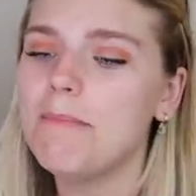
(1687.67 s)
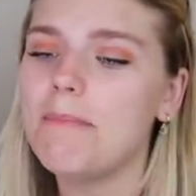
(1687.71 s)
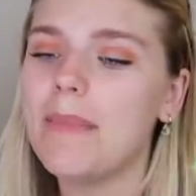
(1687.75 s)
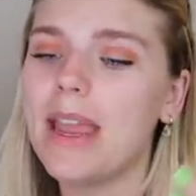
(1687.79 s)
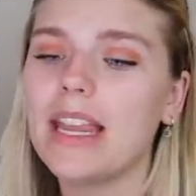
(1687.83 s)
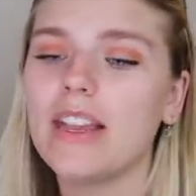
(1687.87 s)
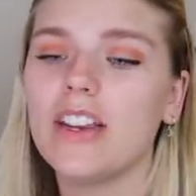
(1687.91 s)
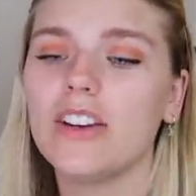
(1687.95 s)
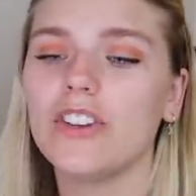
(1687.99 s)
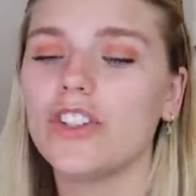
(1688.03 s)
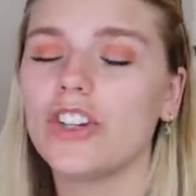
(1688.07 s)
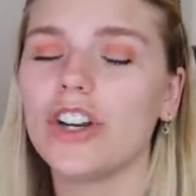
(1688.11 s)

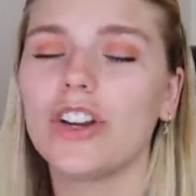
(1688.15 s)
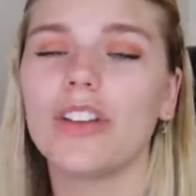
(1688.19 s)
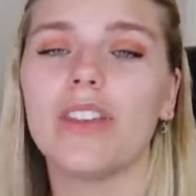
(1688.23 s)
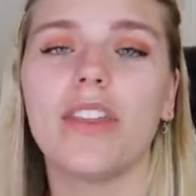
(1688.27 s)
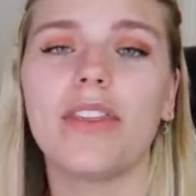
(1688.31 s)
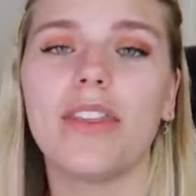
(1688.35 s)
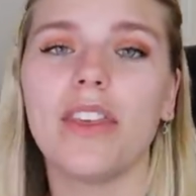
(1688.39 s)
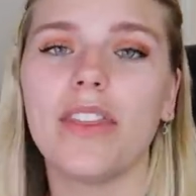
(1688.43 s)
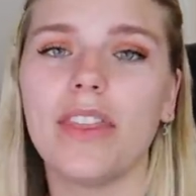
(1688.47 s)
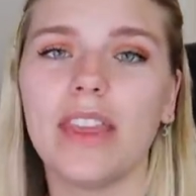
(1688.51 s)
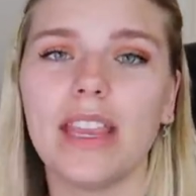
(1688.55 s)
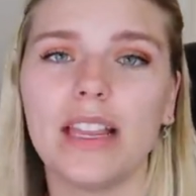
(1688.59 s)
making sure
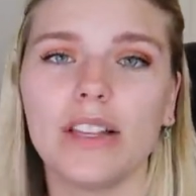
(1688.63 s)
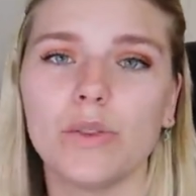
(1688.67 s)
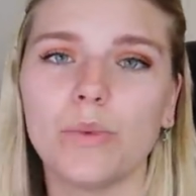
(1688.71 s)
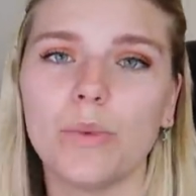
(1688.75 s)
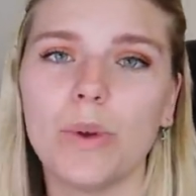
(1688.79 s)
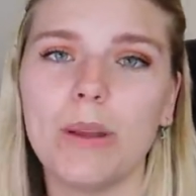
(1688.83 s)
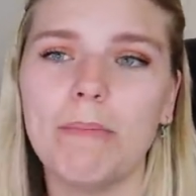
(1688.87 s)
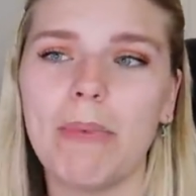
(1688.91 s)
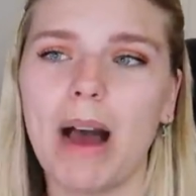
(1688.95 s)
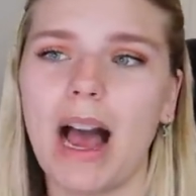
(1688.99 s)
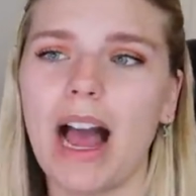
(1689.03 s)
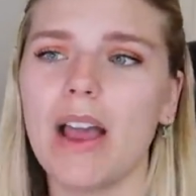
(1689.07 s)
that the things
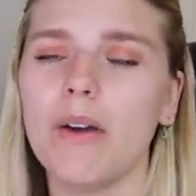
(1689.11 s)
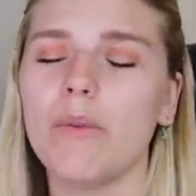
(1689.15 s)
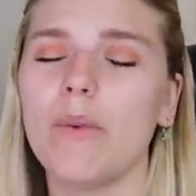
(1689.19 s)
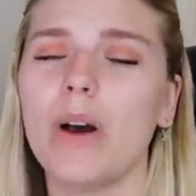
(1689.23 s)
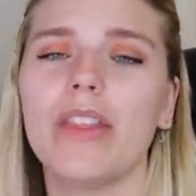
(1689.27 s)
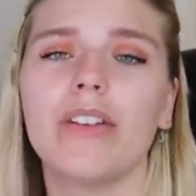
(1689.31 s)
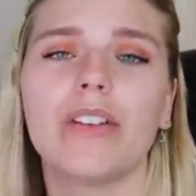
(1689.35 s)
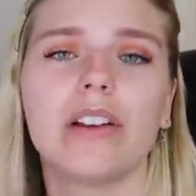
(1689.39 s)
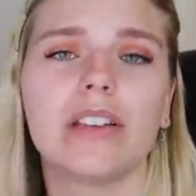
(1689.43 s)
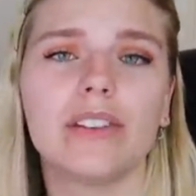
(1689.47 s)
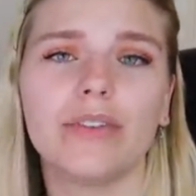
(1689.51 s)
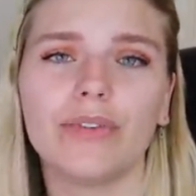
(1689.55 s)
we buy,
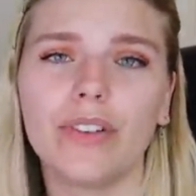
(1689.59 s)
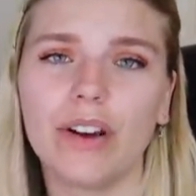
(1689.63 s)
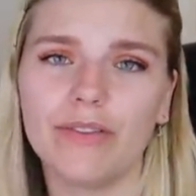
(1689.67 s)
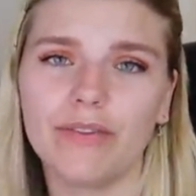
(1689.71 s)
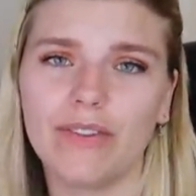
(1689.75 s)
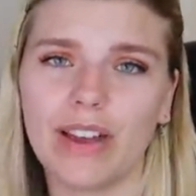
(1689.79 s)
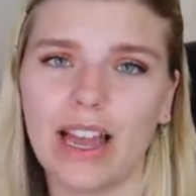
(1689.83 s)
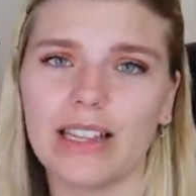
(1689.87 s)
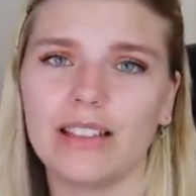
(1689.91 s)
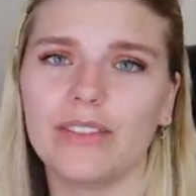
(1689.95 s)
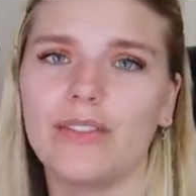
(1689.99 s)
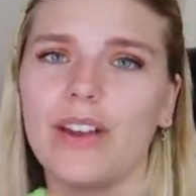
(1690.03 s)
whether it's from
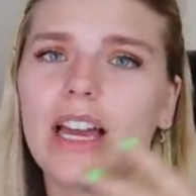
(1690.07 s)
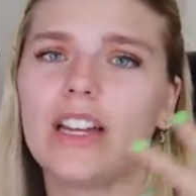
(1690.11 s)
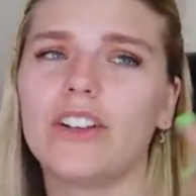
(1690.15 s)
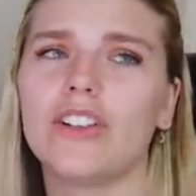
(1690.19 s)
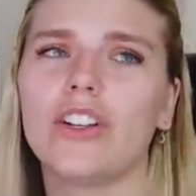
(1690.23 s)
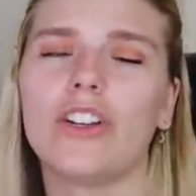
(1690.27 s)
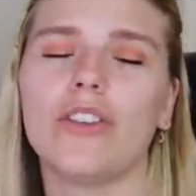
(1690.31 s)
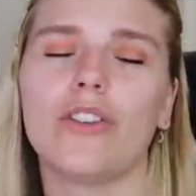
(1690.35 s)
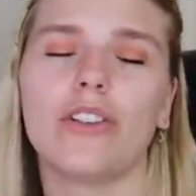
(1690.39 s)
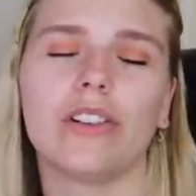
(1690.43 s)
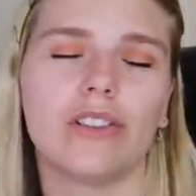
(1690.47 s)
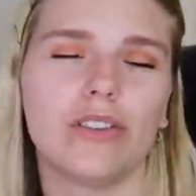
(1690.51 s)
fast
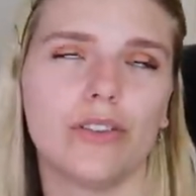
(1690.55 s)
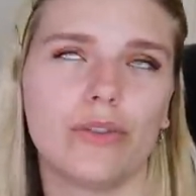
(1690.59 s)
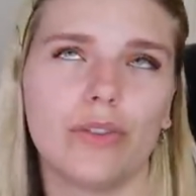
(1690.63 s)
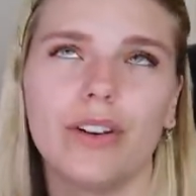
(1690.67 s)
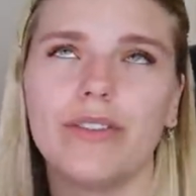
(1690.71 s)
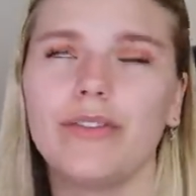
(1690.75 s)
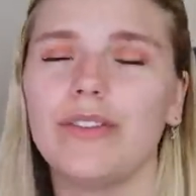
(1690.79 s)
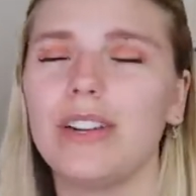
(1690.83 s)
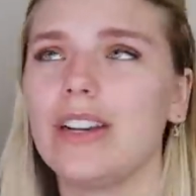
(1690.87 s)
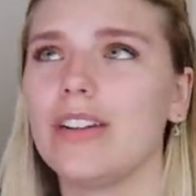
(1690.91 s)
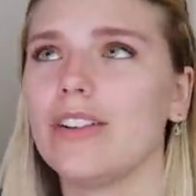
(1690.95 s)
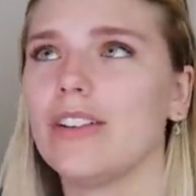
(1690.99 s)
fashion or it's
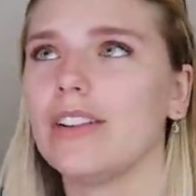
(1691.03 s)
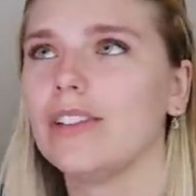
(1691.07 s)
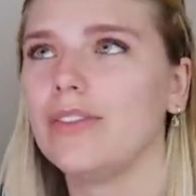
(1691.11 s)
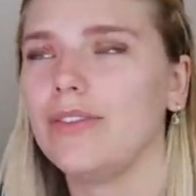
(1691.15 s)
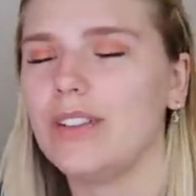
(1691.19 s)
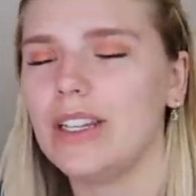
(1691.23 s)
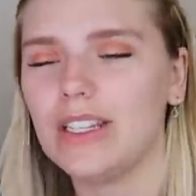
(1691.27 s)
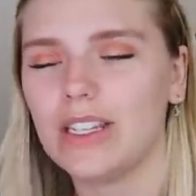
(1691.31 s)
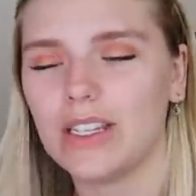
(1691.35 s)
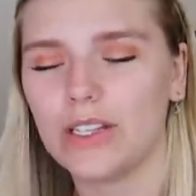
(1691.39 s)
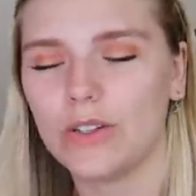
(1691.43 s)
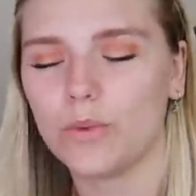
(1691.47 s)
thrifted or it's
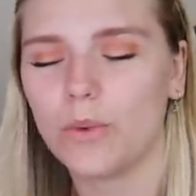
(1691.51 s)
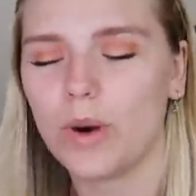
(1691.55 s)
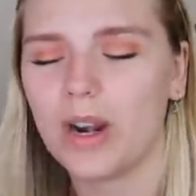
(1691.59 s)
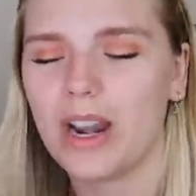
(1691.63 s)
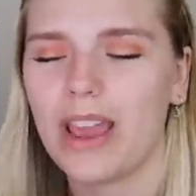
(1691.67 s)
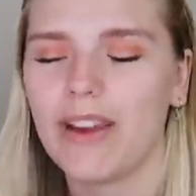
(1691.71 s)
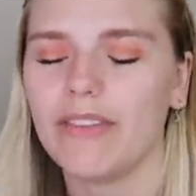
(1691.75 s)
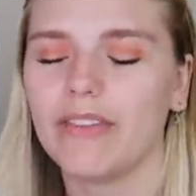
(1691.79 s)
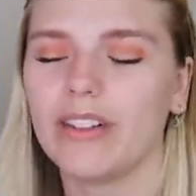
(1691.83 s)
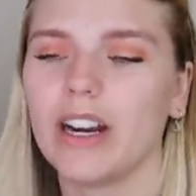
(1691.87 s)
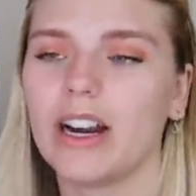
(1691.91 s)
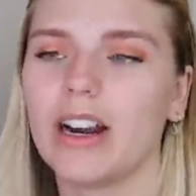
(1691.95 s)
vintage,
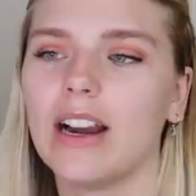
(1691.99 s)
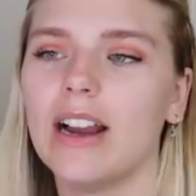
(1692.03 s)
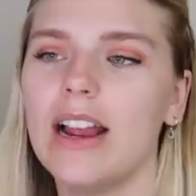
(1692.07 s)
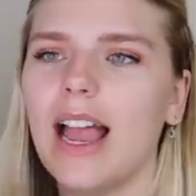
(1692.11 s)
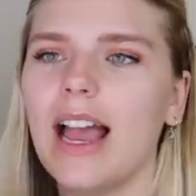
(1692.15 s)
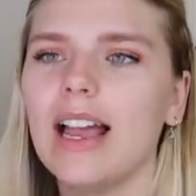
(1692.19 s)
whatever,